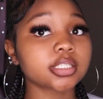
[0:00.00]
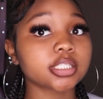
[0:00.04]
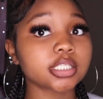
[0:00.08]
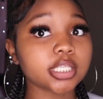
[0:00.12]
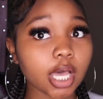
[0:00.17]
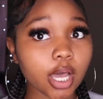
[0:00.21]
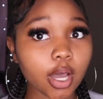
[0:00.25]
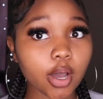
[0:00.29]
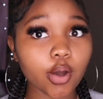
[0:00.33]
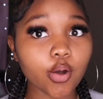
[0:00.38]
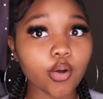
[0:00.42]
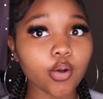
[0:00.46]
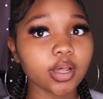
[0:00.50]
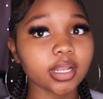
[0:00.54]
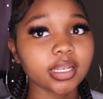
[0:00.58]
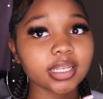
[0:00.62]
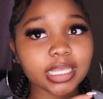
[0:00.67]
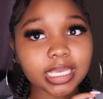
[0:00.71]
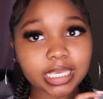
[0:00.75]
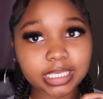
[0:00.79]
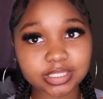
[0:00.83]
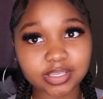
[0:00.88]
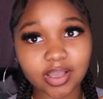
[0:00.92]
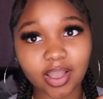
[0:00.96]
So
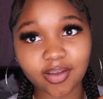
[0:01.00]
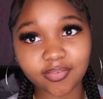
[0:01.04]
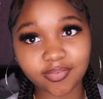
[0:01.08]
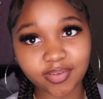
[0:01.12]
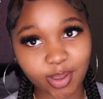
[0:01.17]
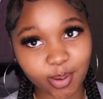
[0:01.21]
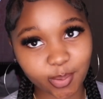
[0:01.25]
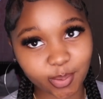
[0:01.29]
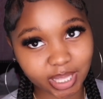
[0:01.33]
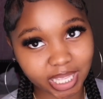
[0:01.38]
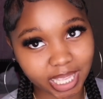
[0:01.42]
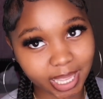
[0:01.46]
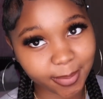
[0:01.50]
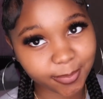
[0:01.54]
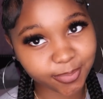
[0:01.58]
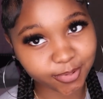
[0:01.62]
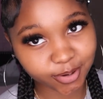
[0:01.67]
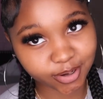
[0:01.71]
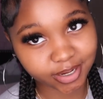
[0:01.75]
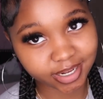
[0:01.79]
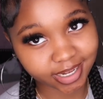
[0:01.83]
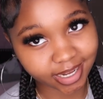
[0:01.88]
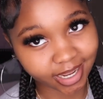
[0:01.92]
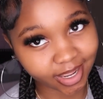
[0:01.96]
these are very
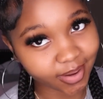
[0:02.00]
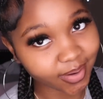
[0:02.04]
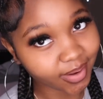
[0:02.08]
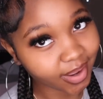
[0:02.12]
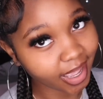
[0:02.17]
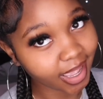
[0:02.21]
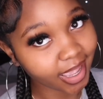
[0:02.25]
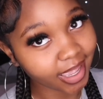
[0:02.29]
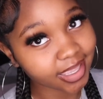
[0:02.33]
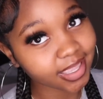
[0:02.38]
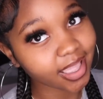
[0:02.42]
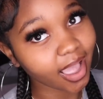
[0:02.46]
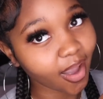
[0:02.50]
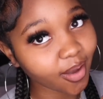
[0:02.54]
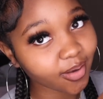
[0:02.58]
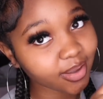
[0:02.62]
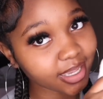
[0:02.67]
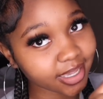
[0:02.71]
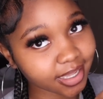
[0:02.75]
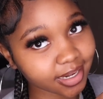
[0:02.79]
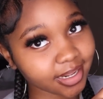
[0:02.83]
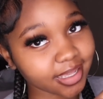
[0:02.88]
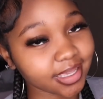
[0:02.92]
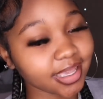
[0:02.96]
important. Okay, y'all
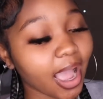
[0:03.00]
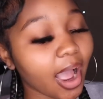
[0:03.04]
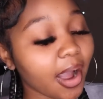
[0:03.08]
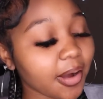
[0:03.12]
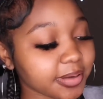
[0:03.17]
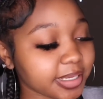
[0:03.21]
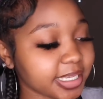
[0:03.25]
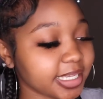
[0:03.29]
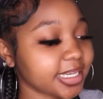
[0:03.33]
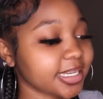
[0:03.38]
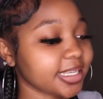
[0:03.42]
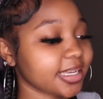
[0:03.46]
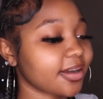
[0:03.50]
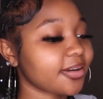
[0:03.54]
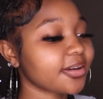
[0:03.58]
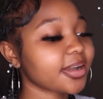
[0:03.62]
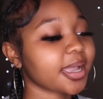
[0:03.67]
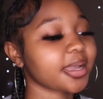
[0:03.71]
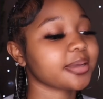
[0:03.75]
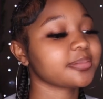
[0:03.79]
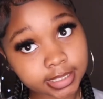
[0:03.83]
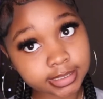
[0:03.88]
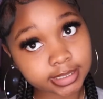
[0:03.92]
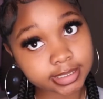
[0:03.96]
get it, y'all get it.
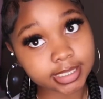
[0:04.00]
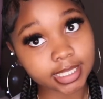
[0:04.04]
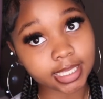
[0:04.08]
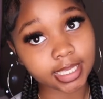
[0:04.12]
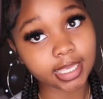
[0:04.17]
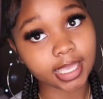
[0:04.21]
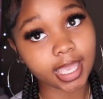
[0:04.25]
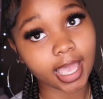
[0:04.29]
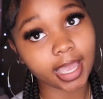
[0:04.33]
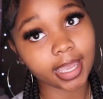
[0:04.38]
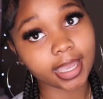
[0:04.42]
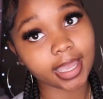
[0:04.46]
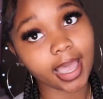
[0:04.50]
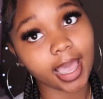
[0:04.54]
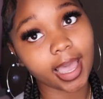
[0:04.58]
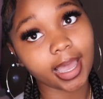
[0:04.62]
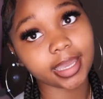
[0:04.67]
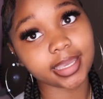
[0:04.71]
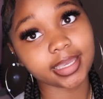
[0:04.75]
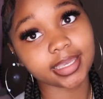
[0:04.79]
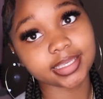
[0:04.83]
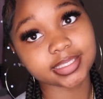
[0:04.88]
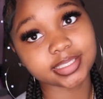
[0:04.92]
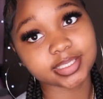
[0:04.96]
Okay. Next thing I
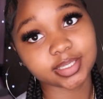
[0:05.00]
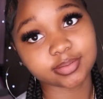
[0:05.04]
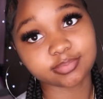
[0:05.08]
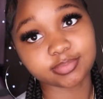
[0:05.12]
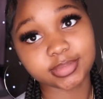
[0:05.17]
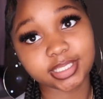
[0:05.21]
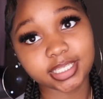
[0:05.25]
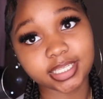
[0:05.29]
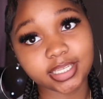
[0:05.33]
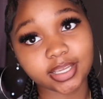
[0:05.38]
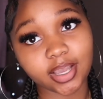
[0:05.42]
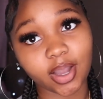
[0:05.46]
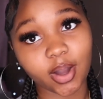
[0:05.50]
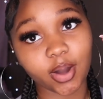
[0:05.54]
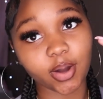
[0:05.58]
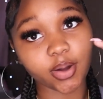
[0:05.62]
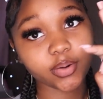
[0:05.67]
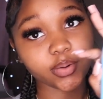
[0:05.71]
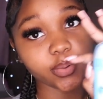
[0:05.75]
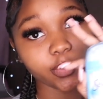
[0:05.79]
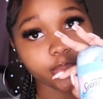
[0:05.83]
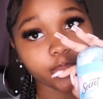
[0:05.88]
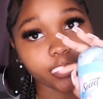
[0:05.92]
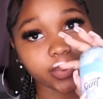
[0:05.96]
got is some
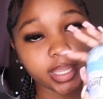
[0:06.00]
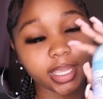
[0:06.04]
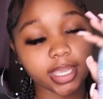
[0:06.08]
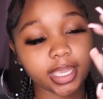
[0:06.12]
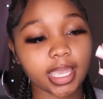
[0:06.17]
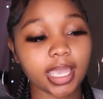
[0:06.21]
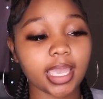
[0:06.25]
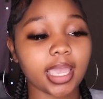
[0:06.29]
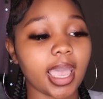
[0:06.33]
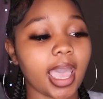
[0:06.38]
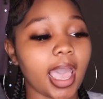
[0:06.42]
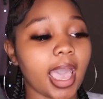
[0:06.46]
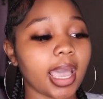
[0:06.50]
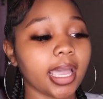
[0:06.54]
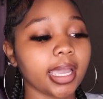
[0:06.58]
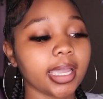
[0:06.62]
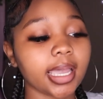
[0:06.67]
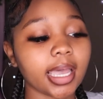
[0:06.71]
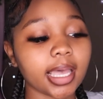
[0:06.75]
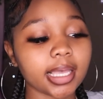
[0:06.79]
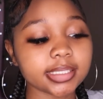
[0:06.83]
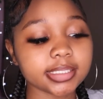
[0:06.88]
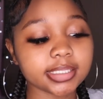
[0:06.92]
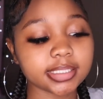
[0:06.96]
deodorant. I
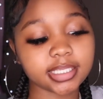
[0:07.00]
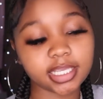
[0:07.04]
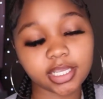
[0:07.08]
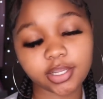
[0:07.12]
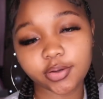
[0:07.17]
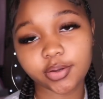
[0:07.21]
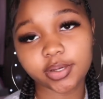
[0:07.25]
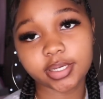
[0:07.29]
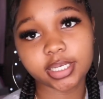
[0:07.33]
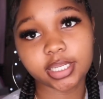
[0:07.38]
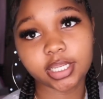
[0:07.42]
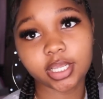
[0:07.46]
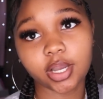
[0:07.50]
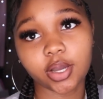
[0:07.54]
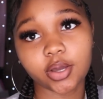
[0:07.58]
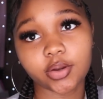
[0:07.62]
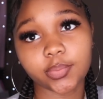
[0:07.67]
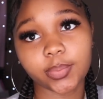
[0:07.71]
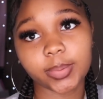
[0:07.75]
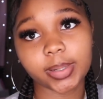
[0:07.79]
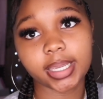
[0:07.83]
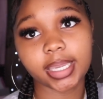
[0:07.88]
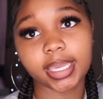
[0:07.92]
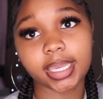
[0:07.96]
got secret
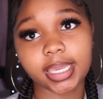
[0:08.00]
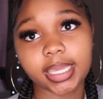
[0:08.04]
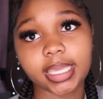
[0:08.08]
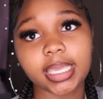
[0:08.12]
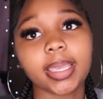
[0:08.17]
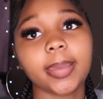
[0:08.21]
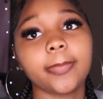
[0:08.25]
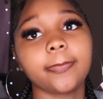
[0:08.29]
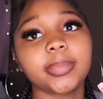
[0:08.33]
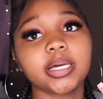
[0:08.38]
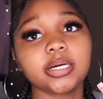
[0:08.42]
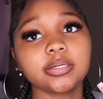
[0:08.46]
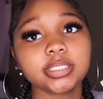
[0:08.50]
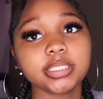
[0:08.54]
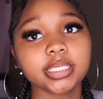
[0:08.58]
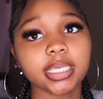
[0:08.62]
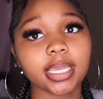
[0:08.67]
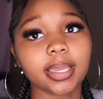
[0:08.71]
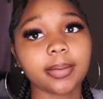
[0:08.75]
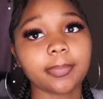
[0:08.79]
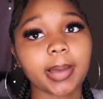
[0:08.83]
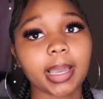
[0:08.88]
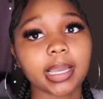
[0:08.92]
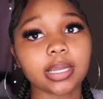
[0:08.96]
deodorant and it
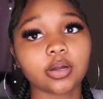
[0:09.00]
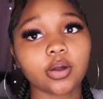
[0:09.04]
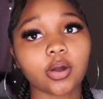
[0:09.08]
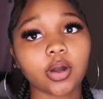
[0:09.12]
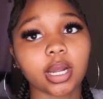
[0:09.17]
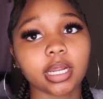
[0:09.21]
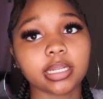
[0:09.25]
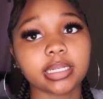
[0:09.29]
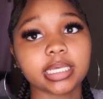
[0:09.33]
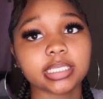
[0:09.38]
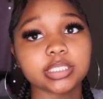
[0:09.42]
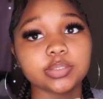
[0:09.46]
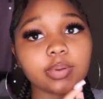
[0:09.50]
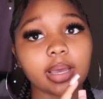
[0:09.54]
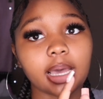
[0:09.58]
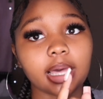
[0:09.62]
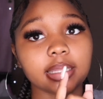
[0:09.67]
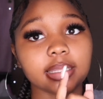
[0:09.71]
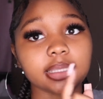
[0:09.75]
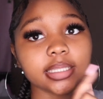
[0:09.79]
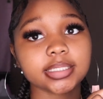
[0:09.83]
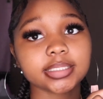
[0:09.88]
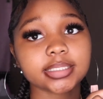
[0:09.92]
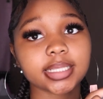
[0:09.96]
melted in my car. That's why
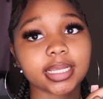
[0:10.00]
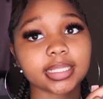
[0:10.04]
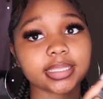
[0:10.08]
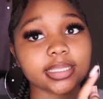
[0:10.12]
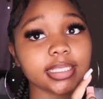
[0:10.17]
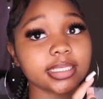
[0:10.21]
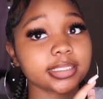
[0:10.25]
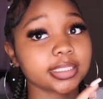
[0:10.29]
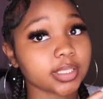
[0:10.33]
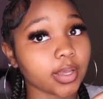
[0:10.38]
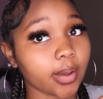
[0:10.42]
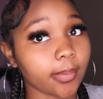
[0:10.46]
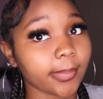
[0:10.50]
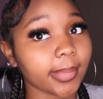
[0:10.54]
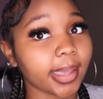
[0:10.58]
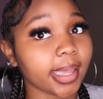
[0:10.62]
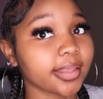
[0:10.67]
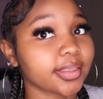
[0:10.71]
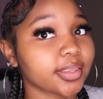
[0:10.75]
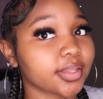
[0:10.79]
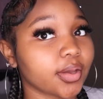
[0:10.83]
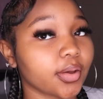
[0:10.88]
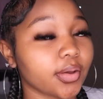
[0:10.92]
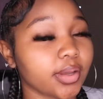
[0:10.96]
it looks like this. So I'm
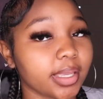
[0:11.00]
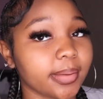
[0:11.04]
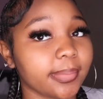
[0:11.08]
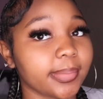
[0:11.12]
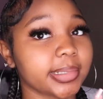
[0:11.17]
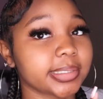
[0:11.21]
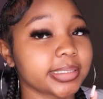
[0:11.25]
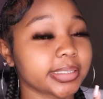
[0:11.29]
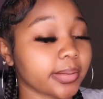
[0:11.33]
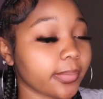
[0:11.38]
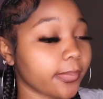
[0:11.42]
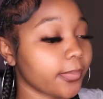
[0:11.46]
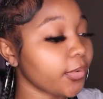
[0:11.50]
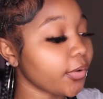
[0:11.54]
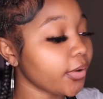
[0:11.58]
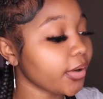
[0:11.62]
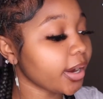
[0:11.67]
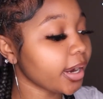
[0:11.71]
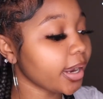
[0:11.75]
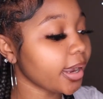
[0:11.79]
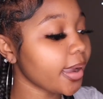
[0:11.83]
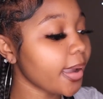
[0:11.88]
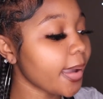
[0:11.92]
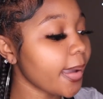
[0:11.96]
gonna have to go get me some
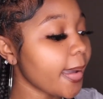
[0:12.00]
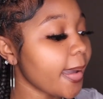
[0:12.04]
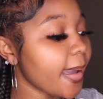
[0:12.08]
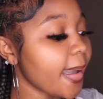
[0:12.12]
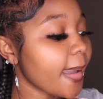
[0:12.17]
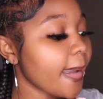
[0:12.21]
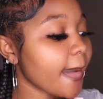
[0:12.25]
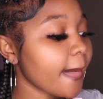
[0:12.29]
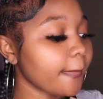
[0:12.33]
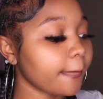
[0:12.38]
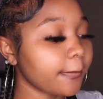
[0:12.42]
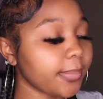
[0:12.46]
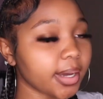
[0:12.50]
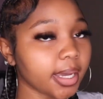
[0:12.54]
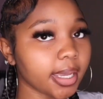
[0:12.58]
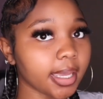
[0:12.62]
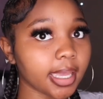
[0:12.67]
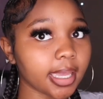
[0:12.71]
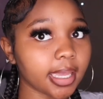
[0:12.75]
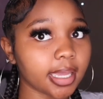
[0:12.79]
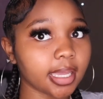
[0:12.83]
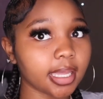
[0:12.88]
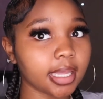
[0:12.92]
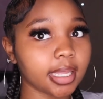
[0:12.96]
more.
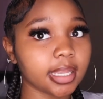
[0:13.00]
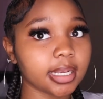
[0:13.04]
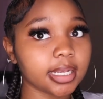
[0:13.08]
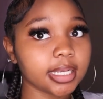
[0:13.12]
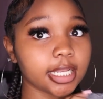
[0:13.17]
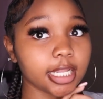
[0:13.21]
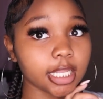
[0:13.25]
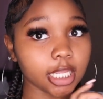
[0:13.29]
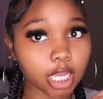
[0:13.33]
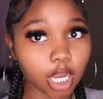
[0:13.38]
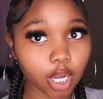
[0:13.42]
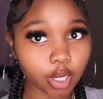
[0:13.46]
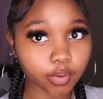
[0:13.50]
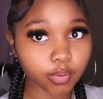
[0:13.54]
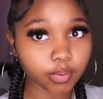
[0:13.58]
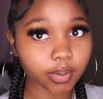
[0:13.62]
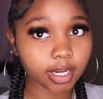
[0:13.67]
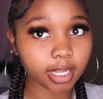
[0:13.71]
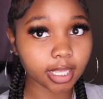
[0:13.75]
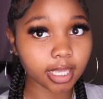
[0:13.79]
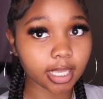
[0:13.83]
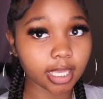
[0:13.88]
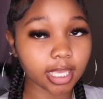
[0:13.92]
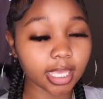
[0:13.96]
But
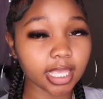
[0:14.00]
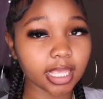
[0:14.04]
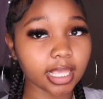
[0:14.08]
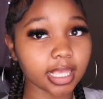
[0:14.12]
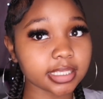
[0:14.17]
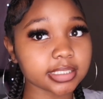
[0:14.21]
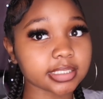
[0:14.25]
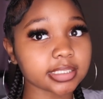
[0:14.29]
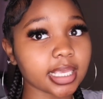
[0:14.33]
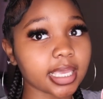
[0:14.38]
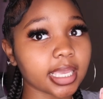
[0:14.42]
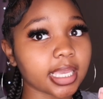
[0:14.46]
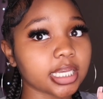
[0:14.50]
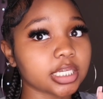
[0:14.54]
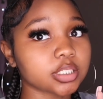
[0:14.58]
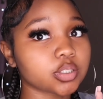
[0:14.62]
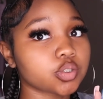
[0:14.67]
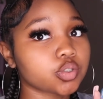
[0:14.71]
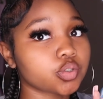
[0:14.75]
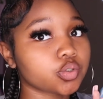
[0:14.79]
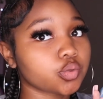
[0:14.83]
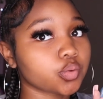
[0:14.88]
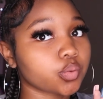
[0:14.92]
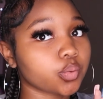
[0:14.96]
Deodorant is
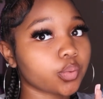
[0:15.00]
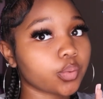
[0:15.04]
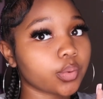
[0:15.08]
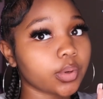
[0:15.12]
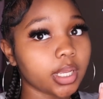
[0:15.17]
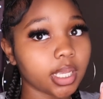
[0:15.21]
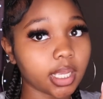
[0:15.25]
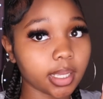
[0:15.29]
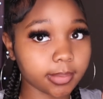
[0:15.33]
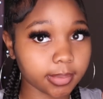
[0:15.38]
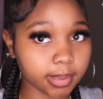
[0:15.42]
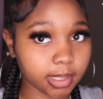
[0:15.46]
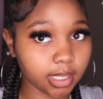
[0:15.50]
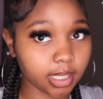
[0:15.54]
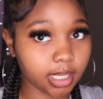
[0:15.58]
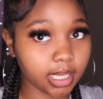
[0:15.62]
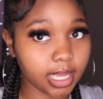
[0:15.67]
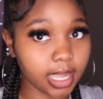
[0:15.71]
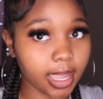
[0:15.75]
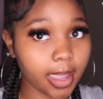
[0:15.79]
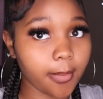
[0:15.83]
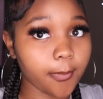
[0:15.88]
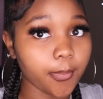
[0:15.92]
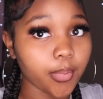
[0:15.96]
extremely
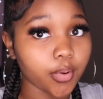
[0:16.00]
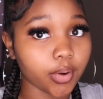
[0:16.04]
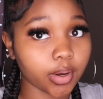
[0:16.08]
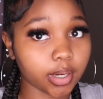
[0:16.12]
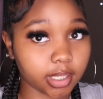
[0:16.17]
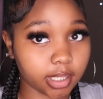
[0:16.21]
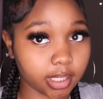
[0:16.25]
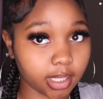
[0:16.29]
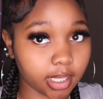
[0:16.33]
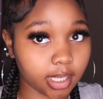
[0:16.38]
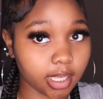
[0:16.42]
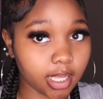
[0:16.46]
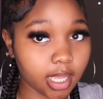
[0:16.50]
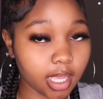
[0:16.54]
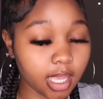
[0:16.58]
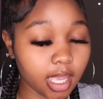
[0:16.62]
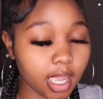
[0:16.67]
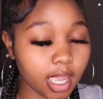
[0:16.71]
important.